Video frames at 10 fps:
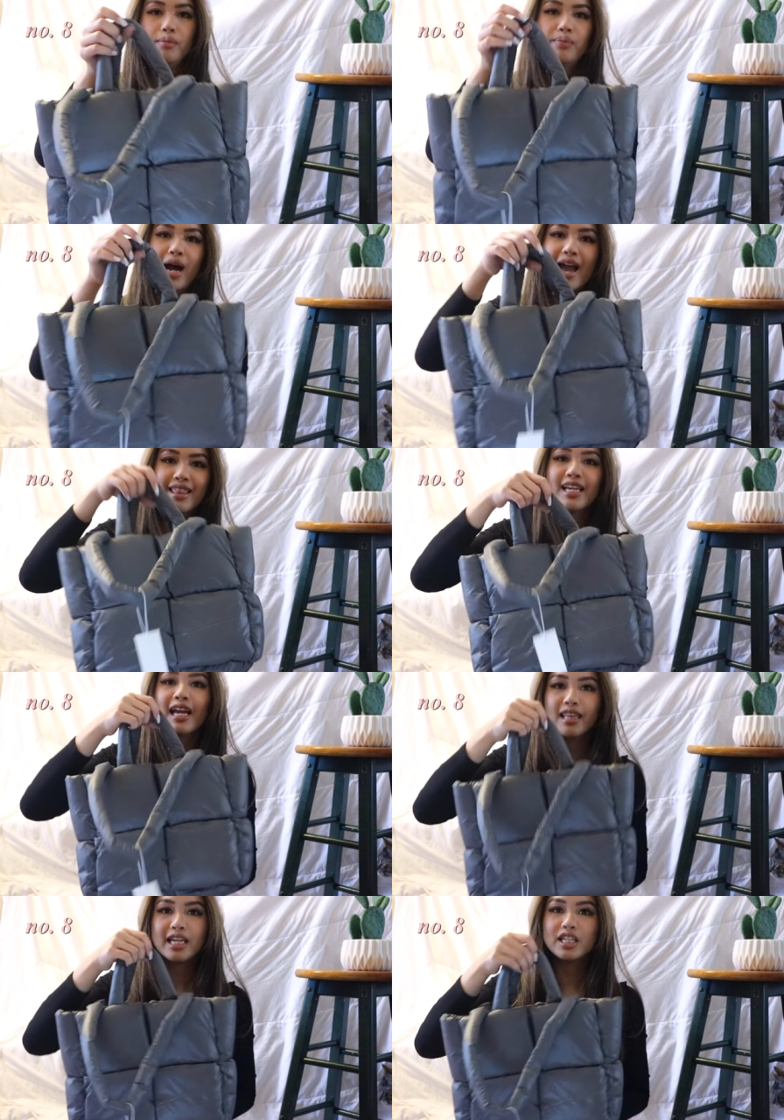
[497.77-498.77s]
but I think
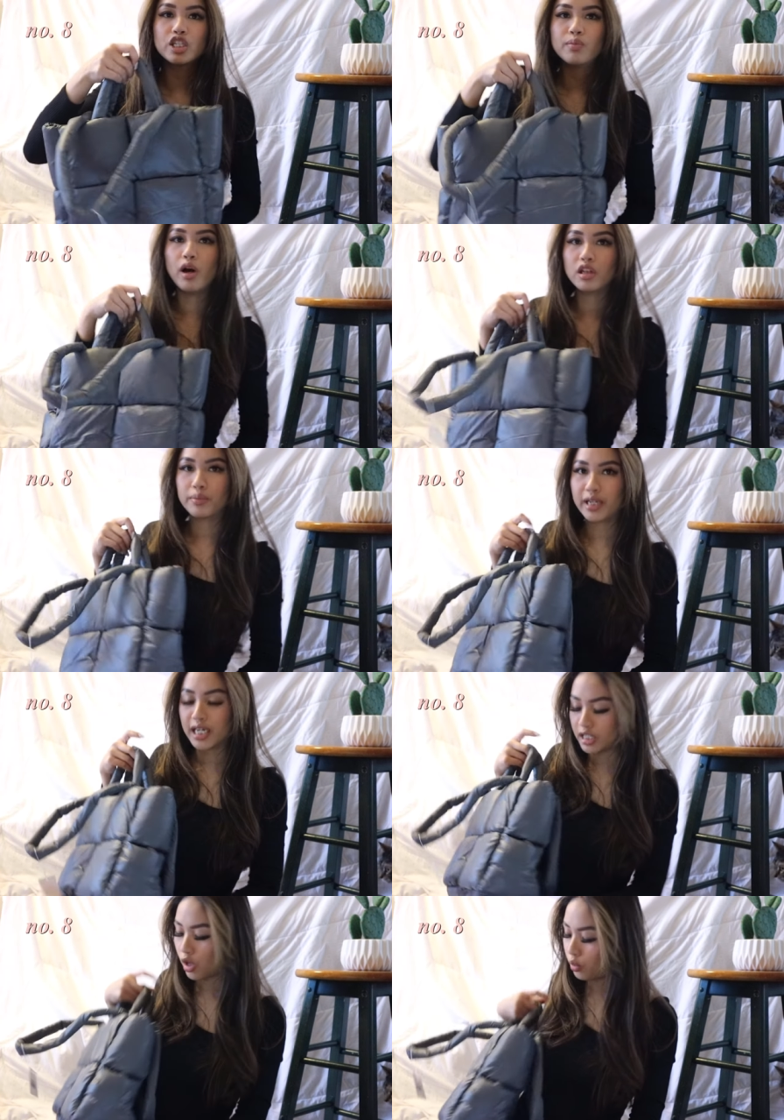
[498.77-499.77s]
I like it smaller
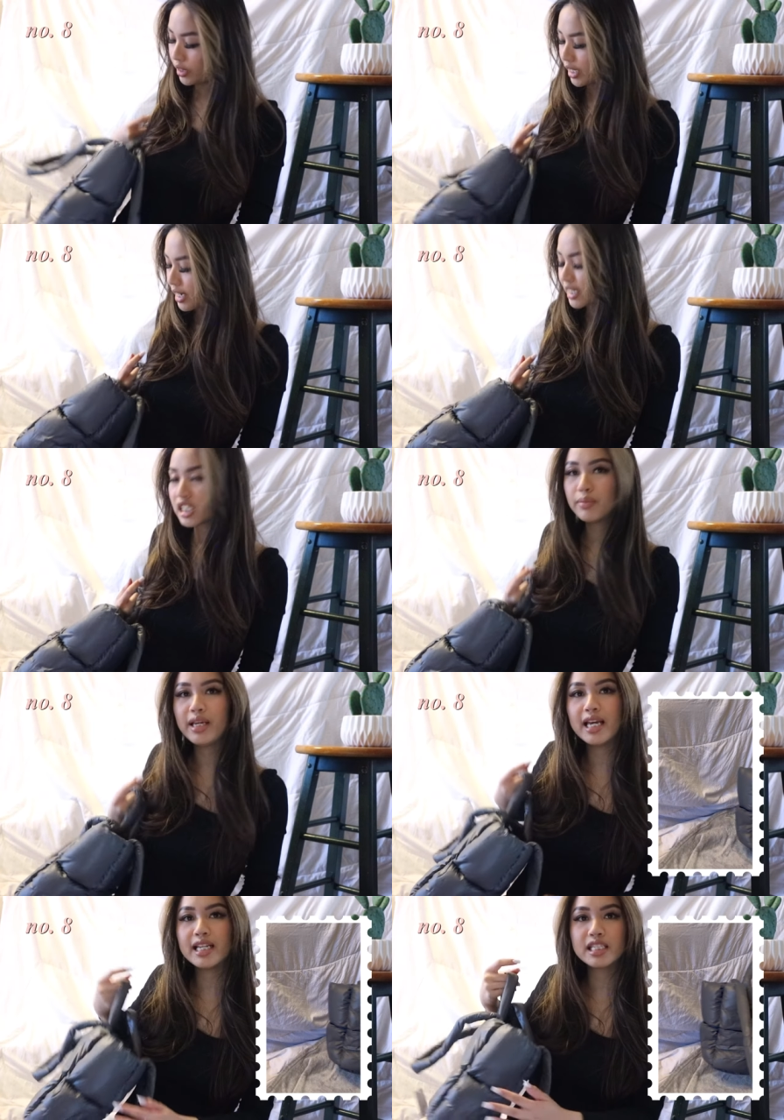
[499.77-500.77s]
because holding it next to me,
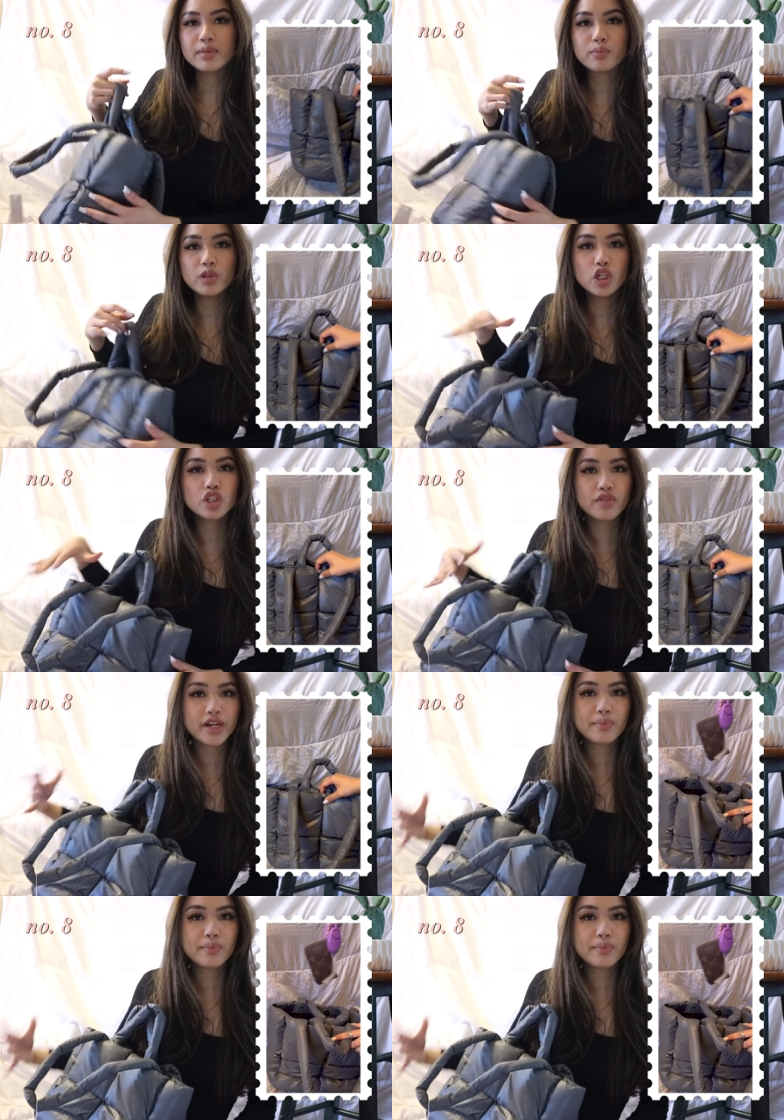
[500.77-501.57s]
it looks very